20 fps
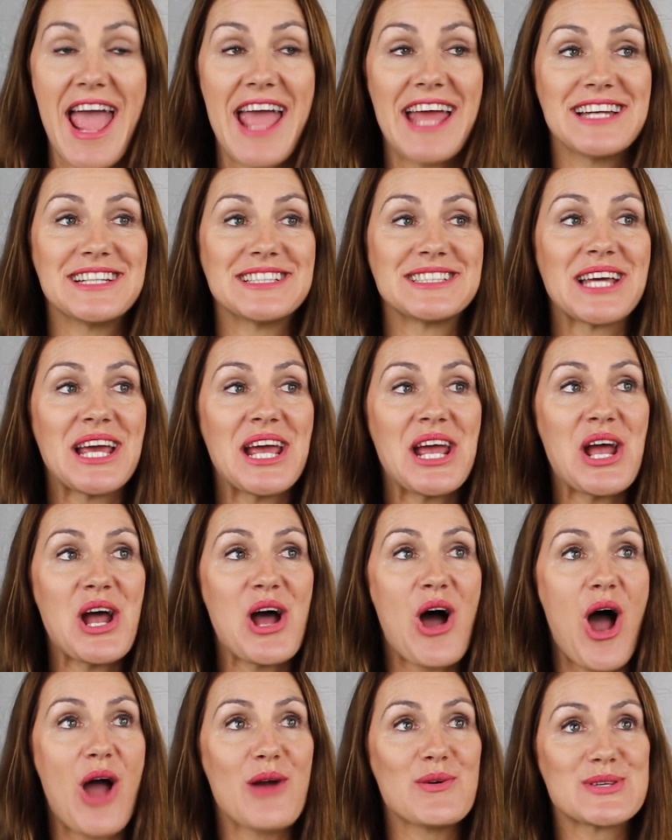And
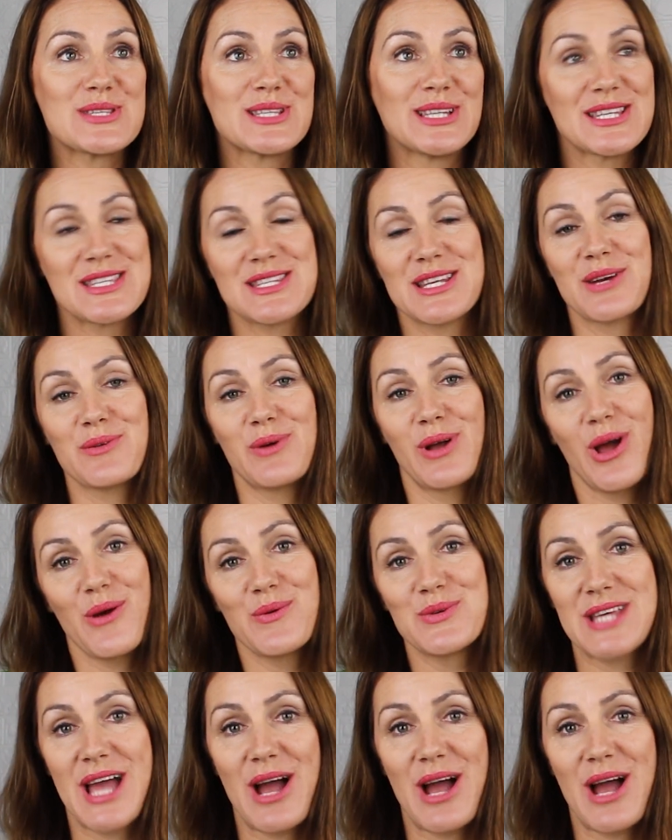I was listening while I was